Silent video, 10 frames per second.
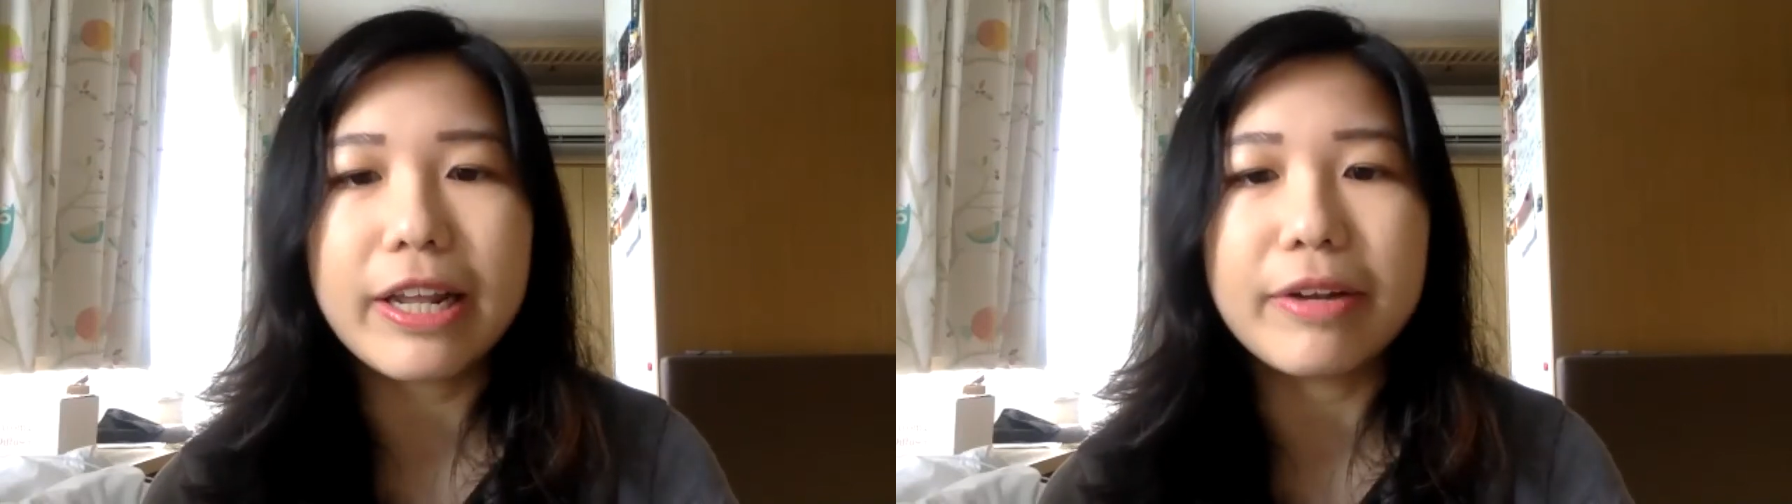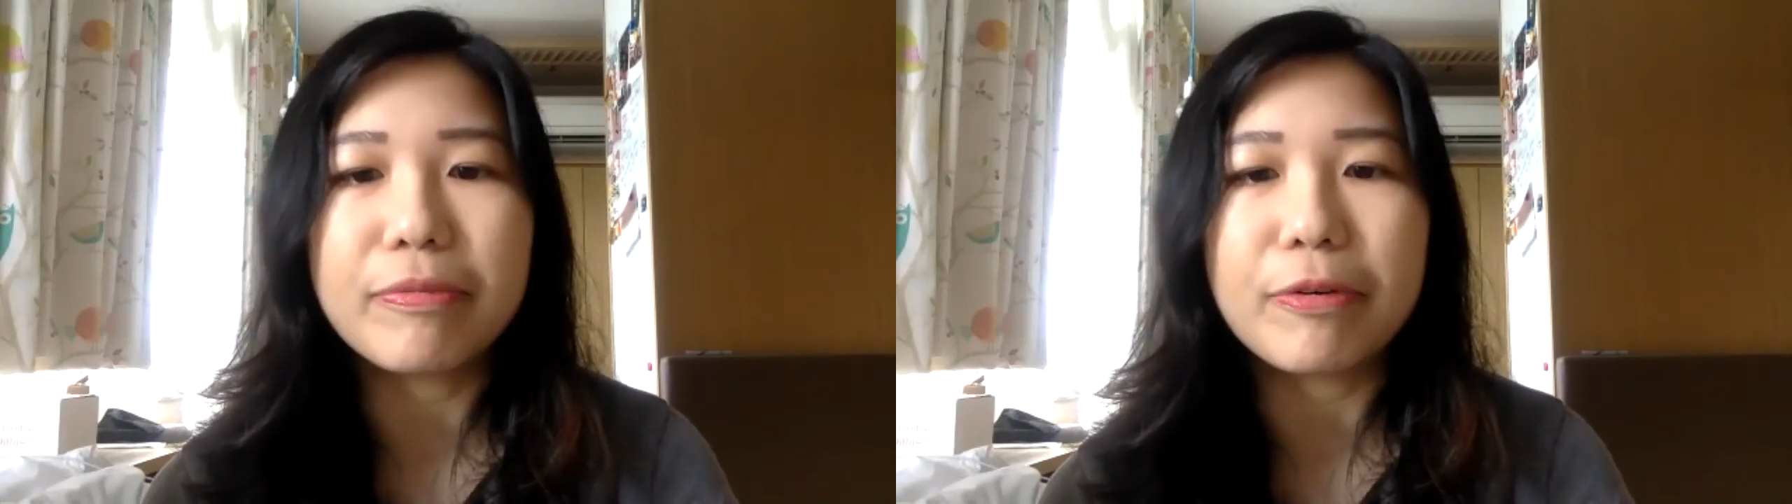
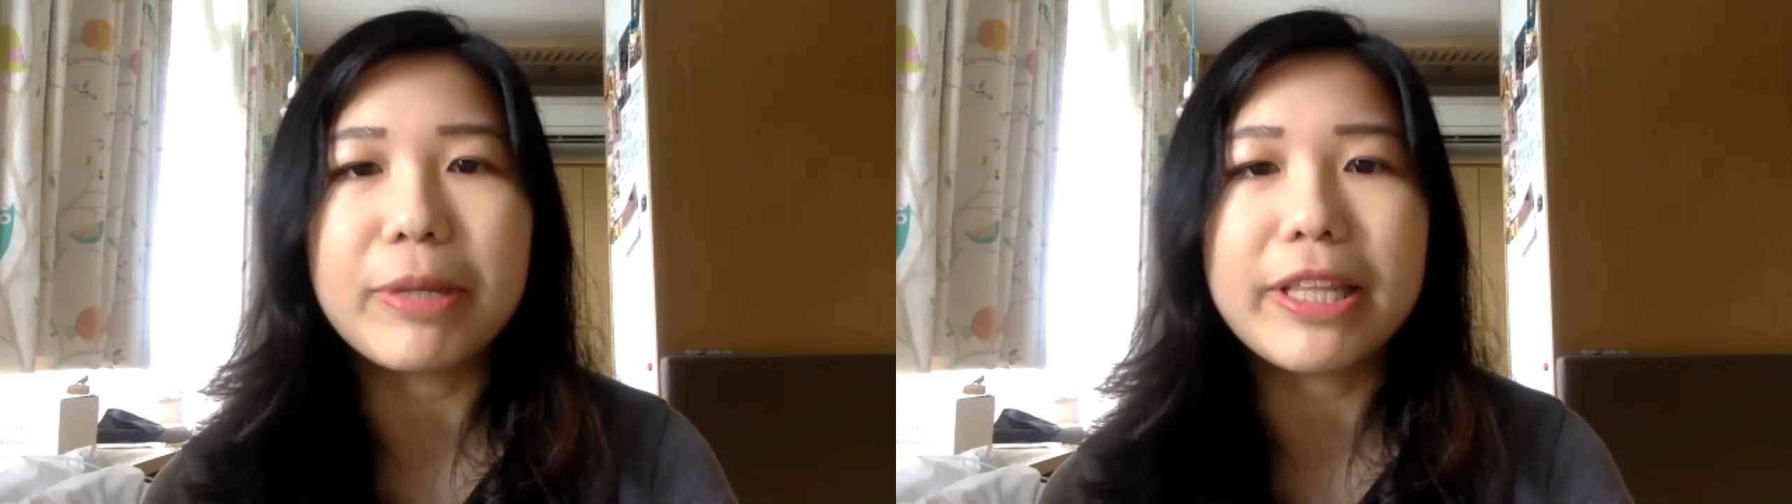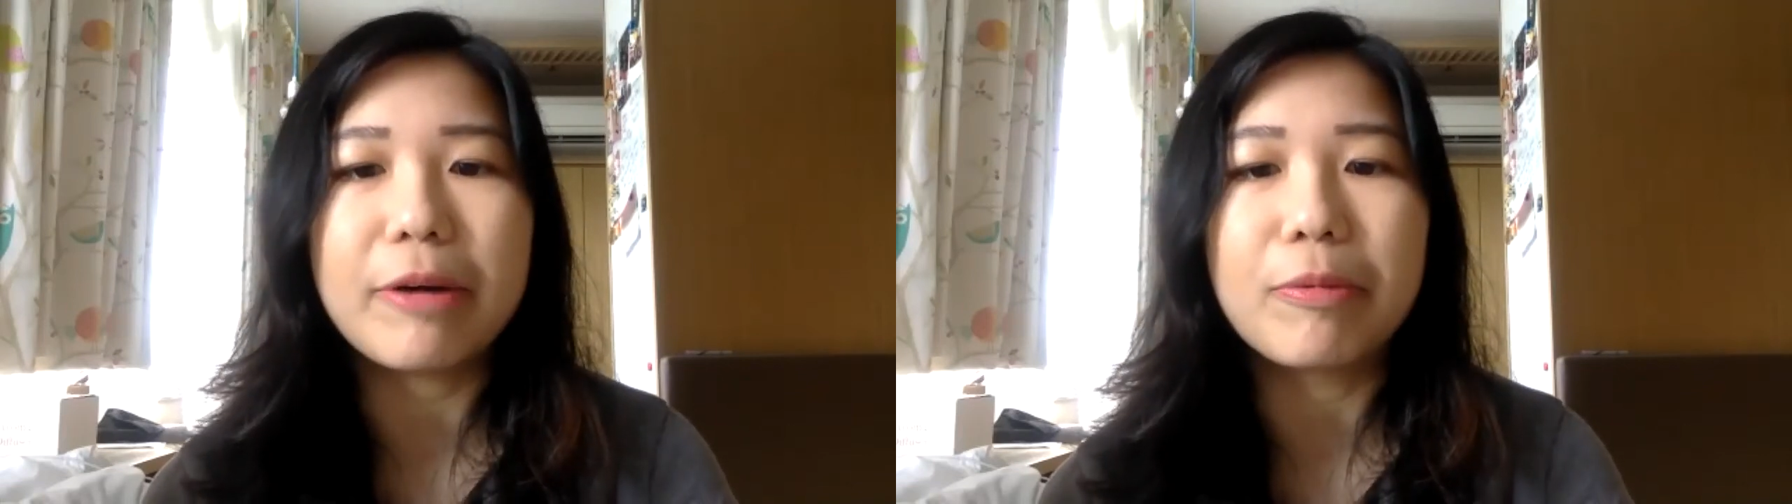and for
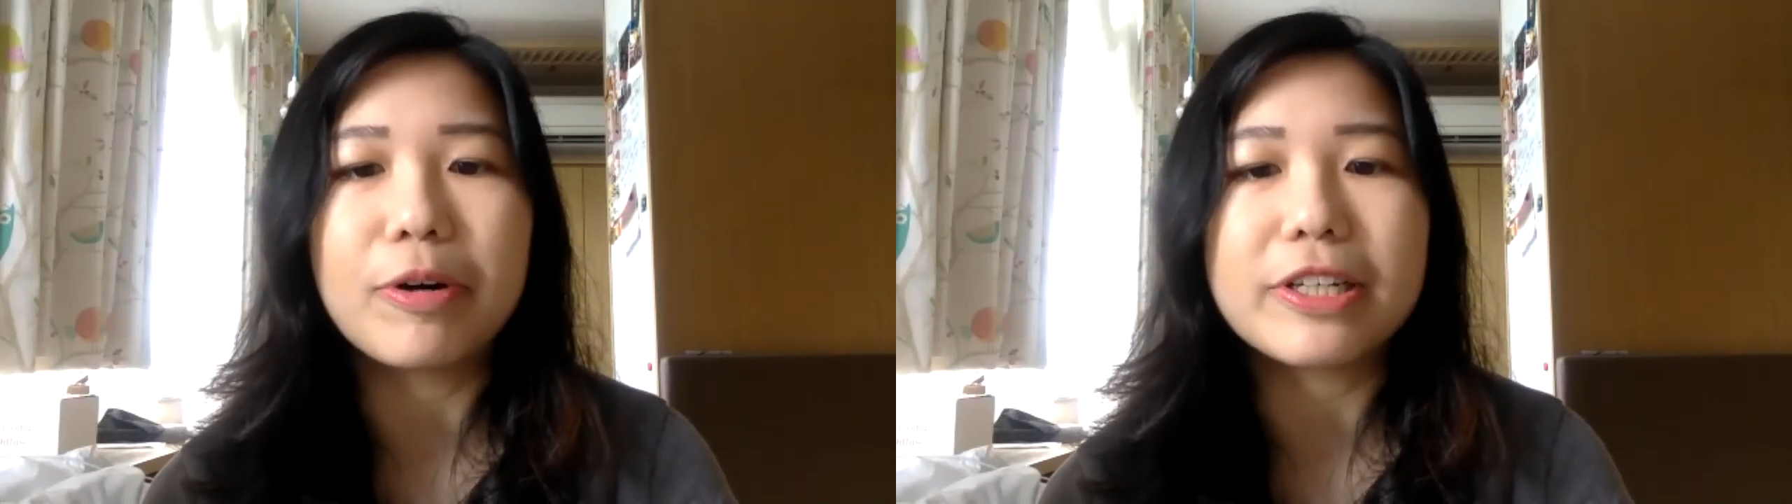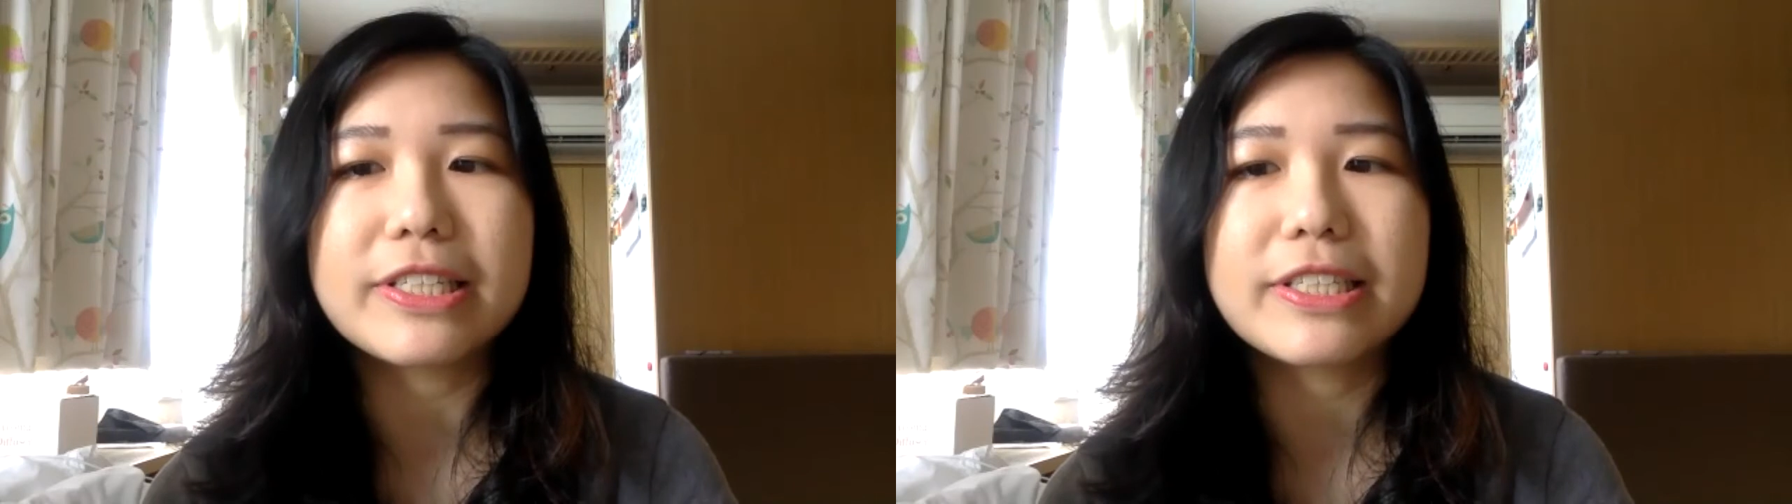me that
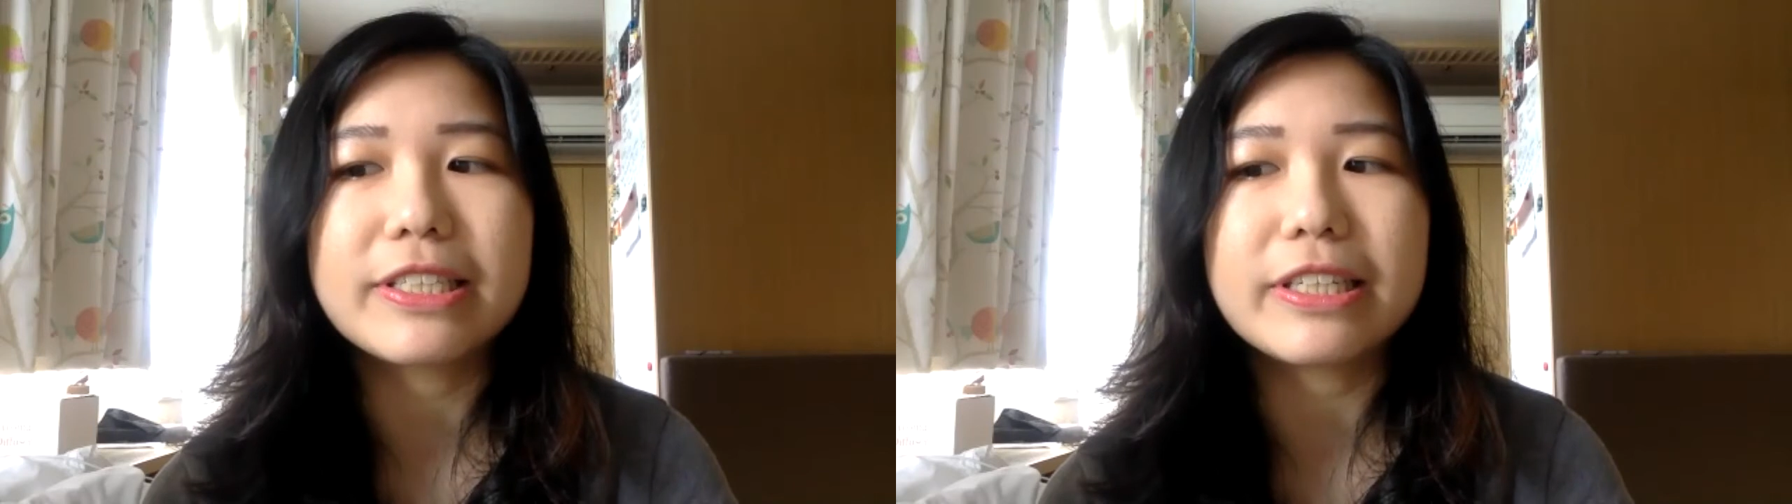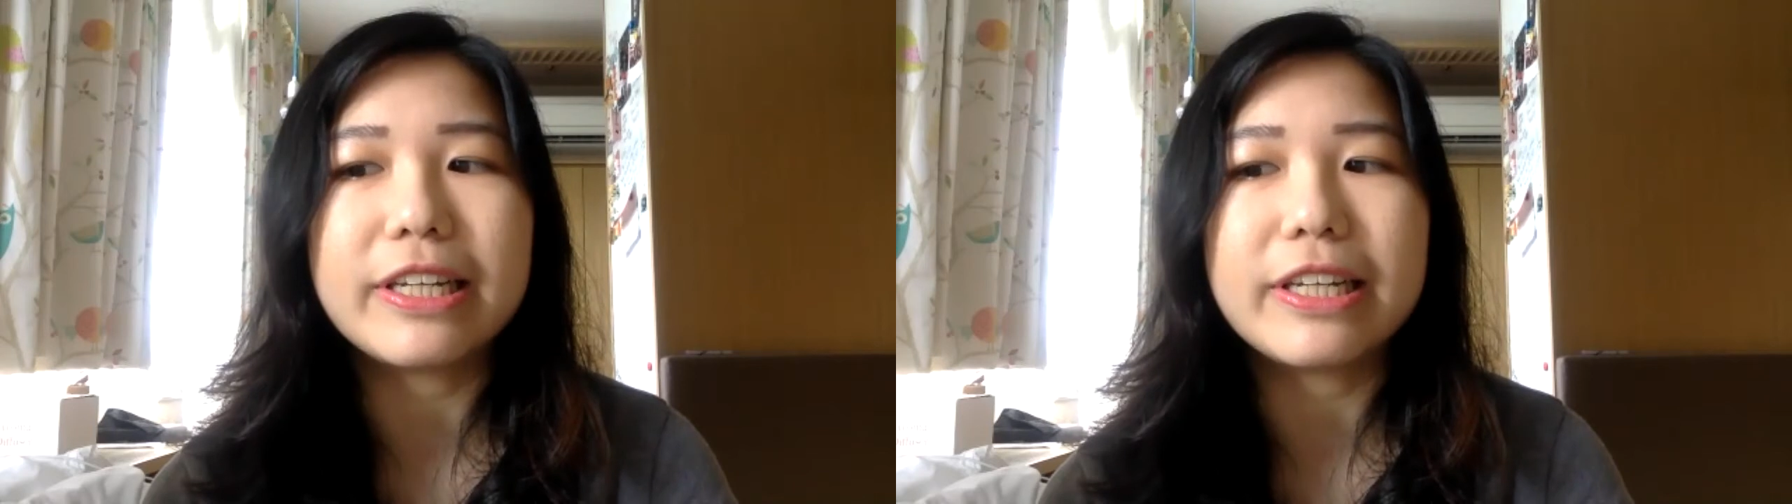was